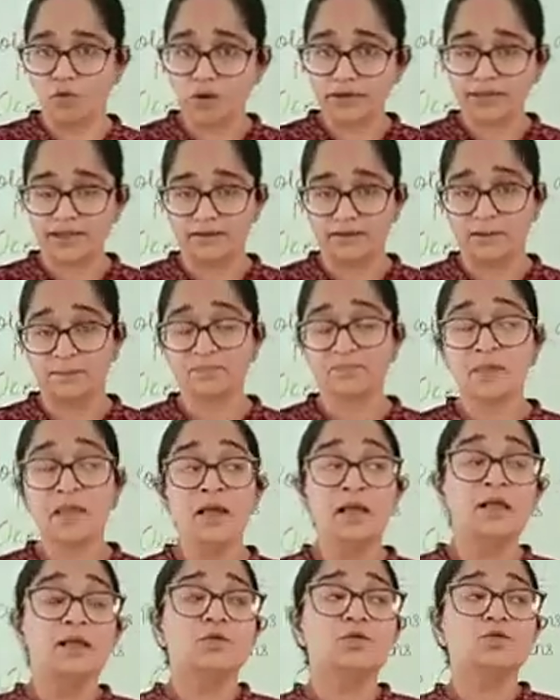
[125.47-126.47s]
Water.
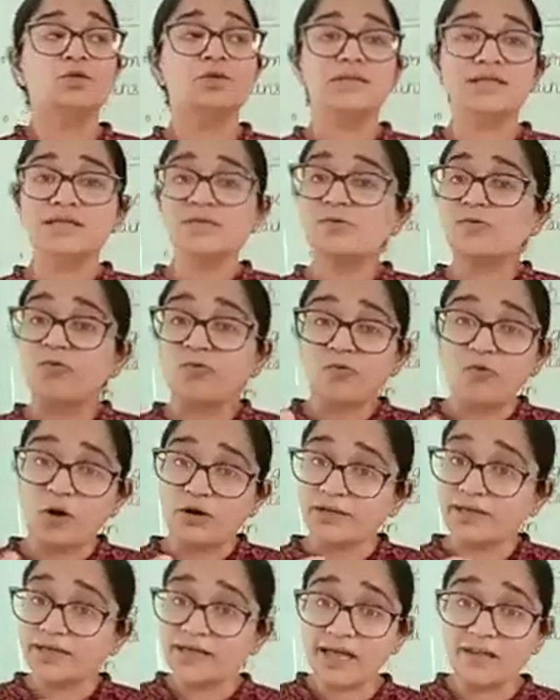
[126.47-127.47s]
So this
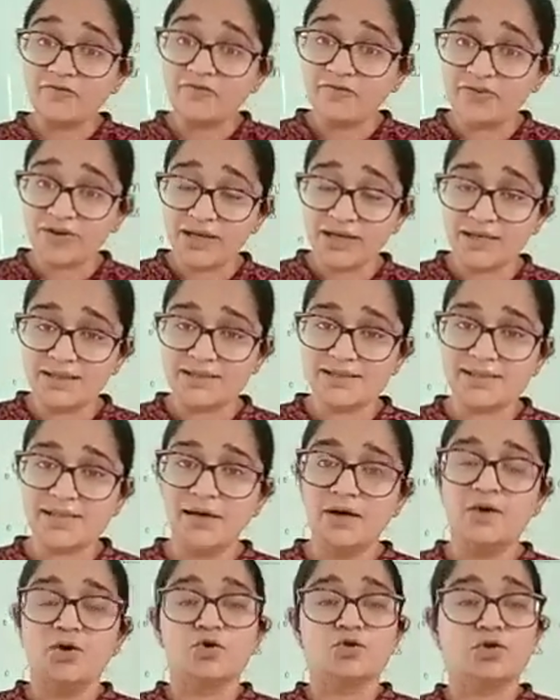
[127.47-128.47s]
water can freeze.
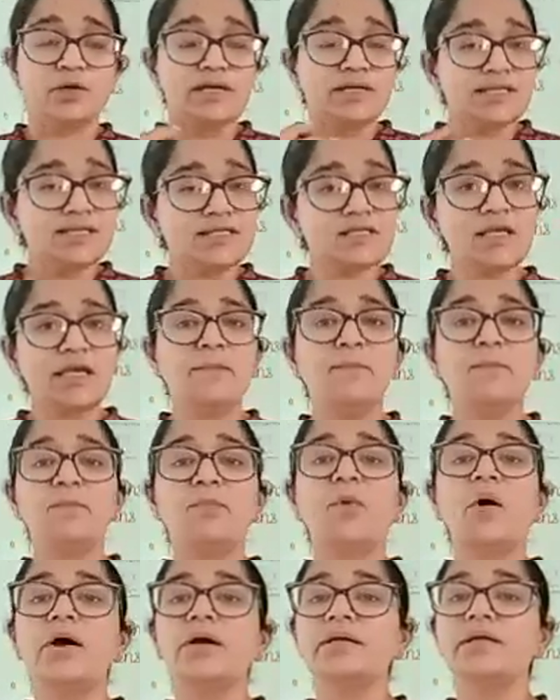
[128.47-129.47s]
So it is
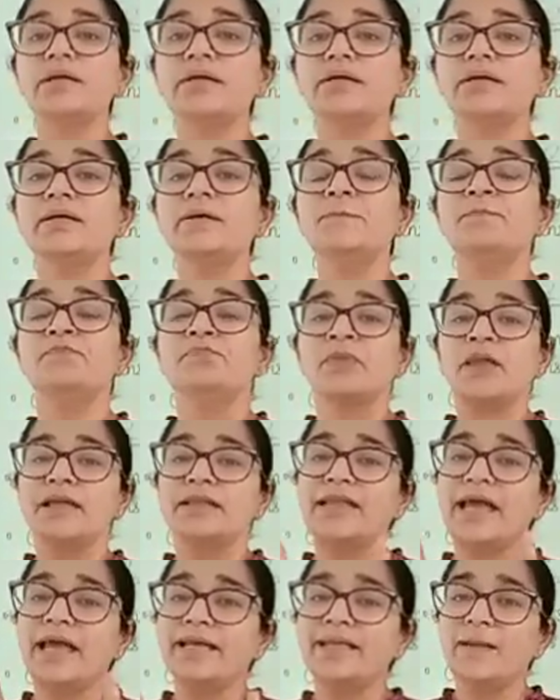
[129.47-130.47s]
important
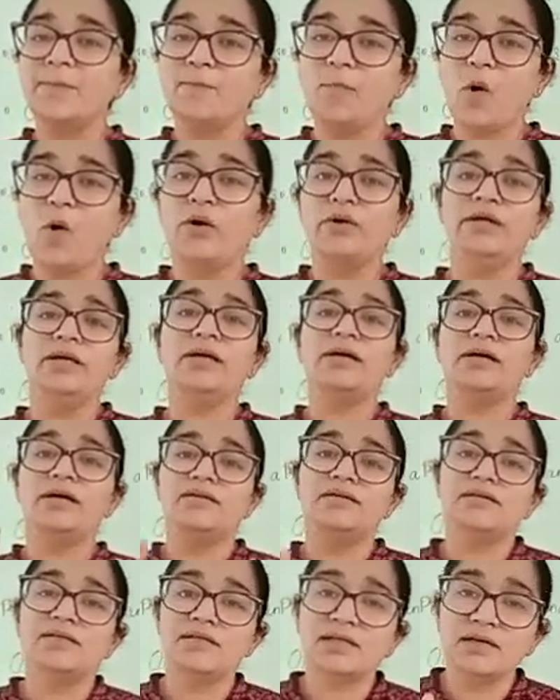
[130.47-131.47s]
that the body
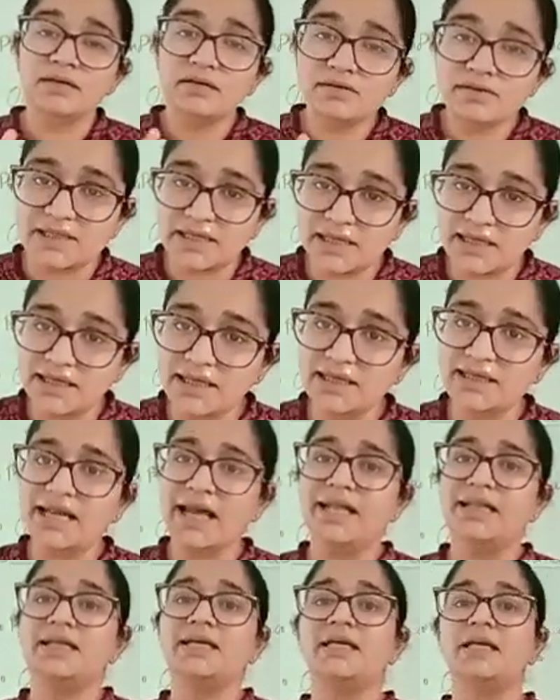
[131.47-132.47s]
conserves heat
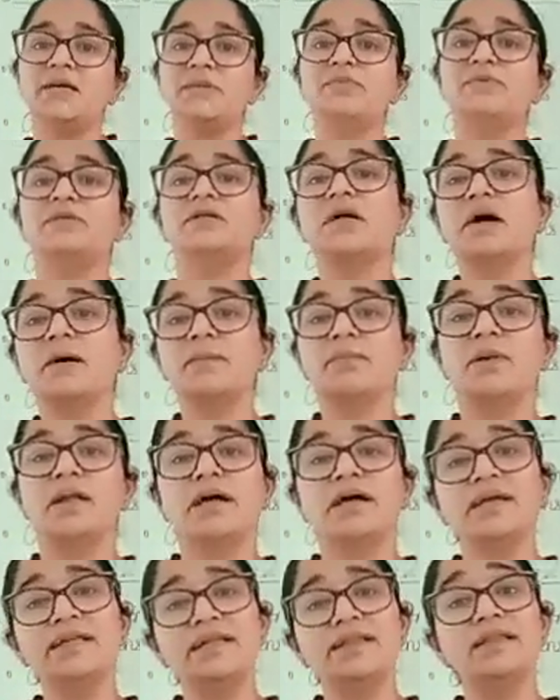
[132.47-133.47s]
and keeps the
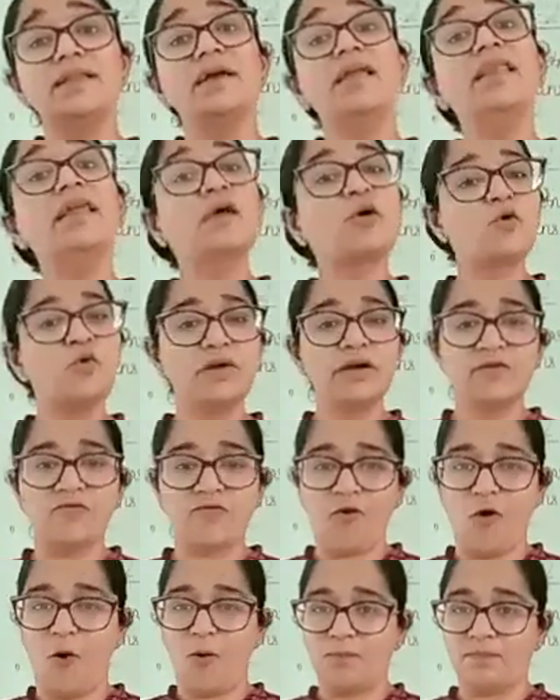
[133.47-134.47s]
blood in the liquid
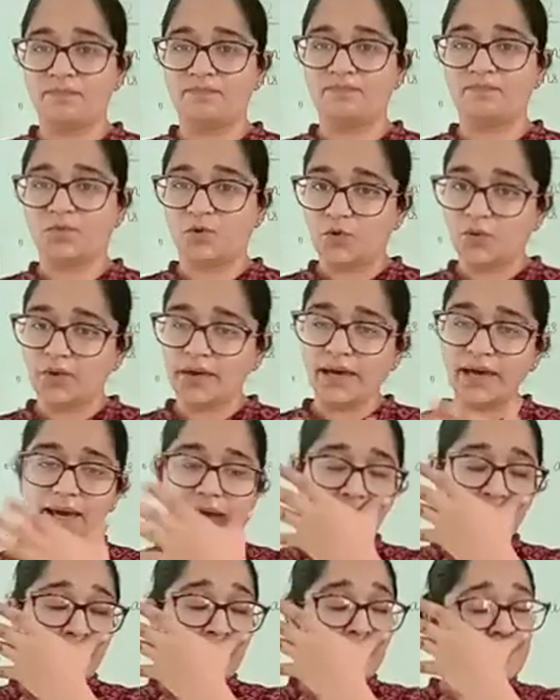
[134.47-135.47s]
form. Okay.